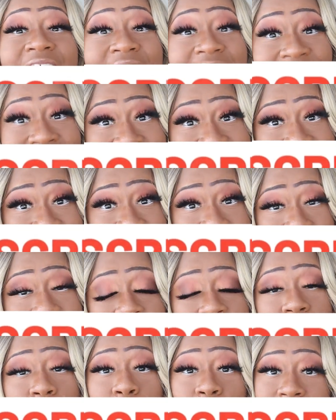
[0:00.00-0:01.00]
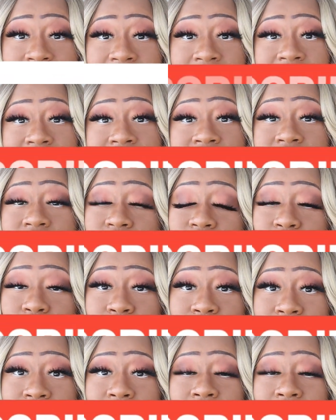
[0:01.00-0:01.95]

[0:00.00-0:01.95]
Icy Queen store